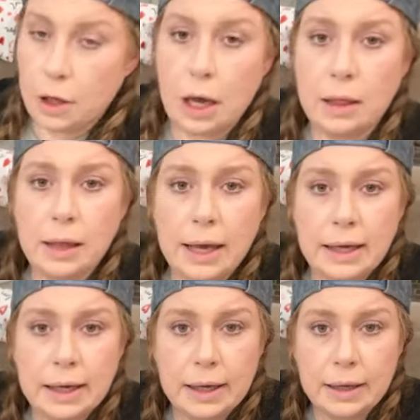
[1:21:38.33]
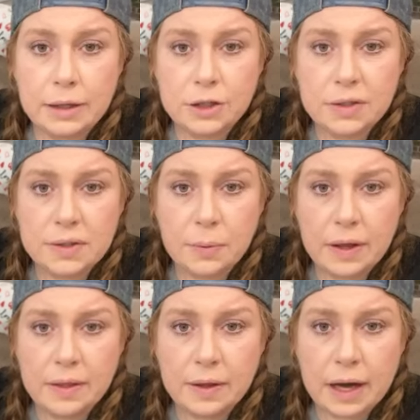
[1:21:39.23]
I like it, just the
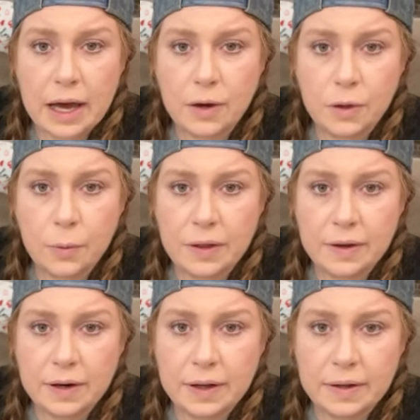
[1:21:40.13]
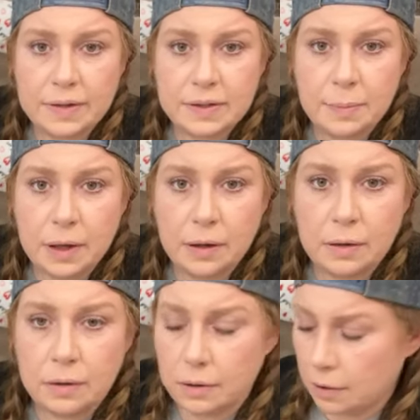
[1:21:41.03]
way, kind of the way that it is, but
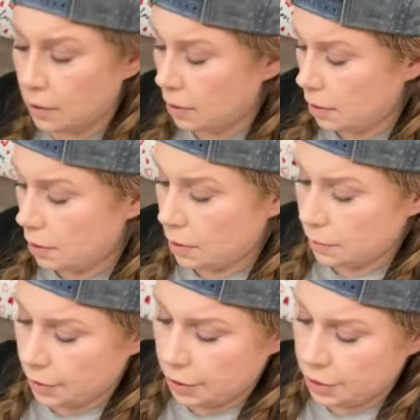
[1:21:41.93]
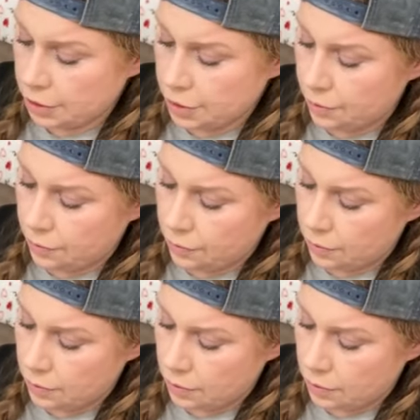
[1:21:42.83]
we're gonna do